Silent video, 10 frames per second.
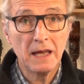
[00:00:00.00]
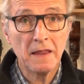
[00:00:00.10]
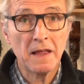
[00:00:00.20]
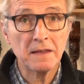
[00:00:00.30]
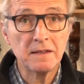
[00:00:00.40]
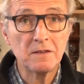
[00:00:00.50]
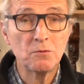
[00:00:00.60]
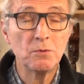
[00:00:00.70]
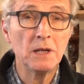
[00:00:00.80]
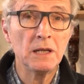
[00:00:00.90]
that
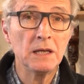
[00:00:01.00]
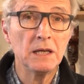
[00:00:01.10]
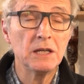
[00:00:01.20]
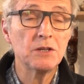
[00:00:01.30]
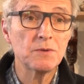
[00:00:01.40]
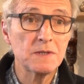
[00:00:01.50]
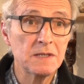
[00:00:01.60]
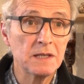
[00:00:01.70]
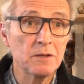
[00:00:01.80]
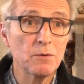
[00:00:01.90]
it's really
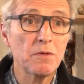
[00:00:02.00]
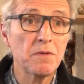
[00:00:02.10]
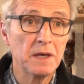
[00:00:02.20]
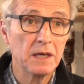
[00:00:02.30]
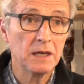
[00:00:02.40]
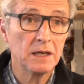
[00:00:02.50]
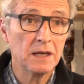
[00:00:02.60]
interesting to think